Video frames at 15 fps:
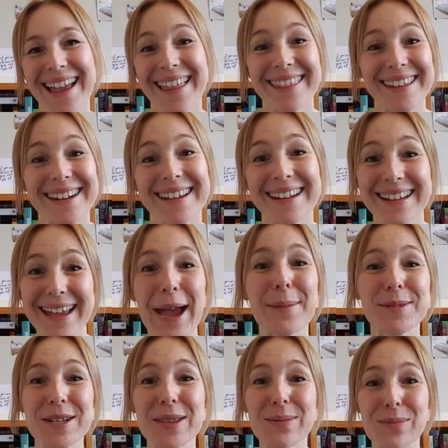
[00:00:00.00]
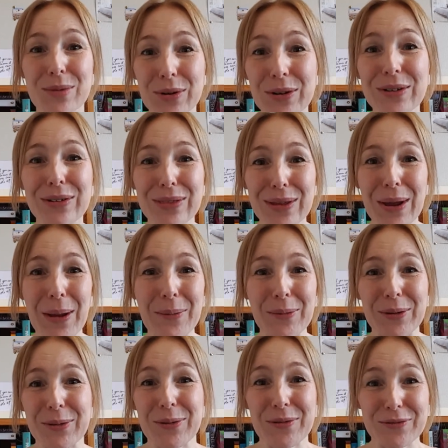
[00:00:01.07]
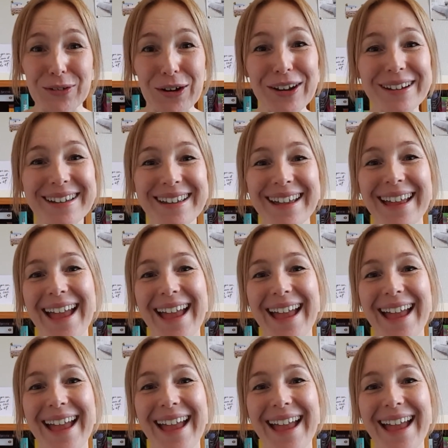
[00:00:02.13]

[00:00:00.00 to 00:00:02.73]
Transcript: that are going to capture the mood that I want to evoke.